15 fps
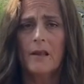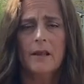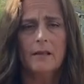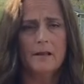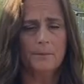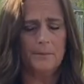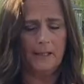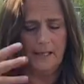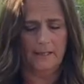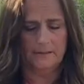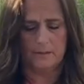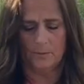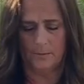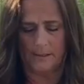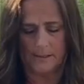The plants
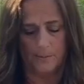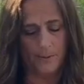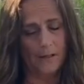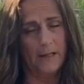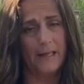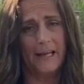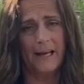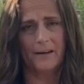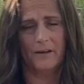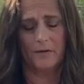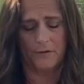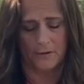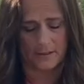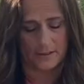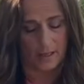will be spilling out
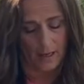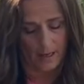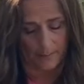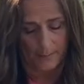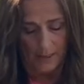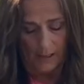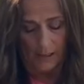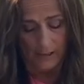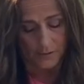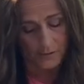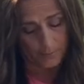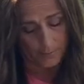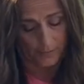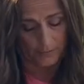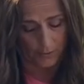over the top. It should
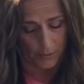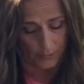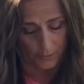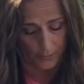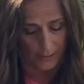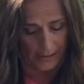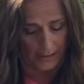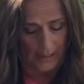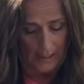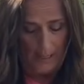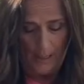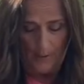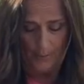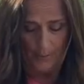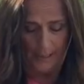be very pretty,
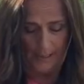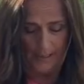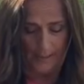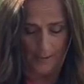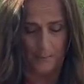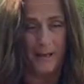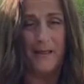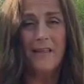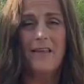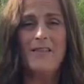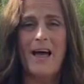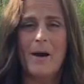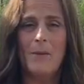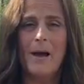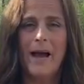but and then
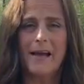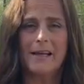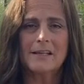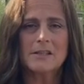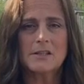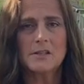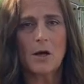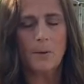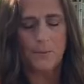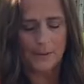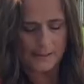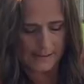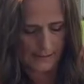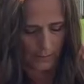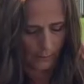that way I can just open
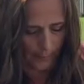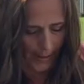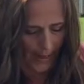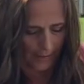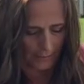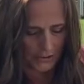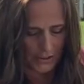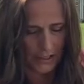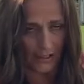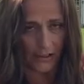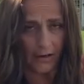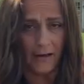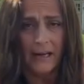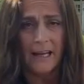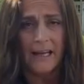this little pouch
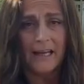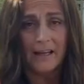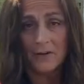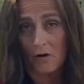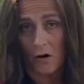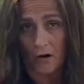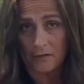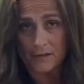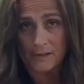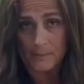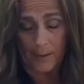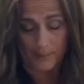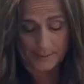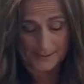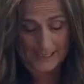here and harvest
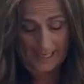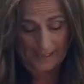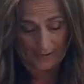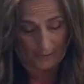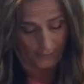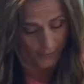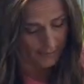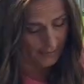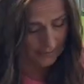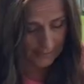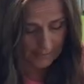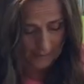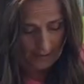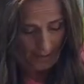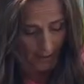my potatoes.
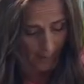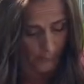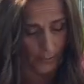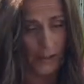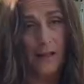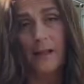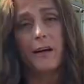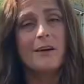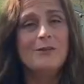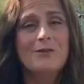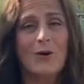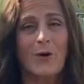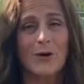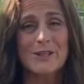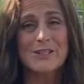I'm really looking
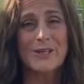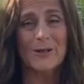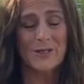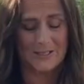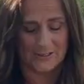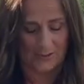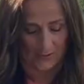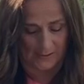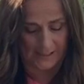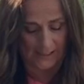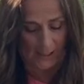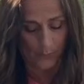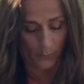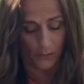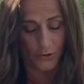forward to it. So
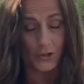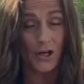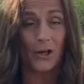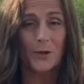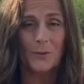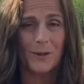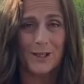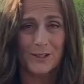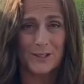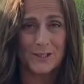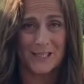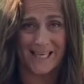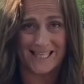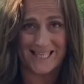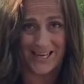I'll show you what it looks
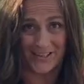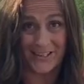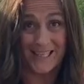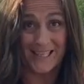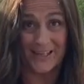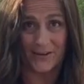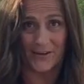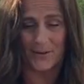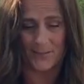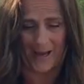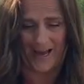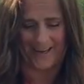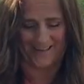like down in here in the bag,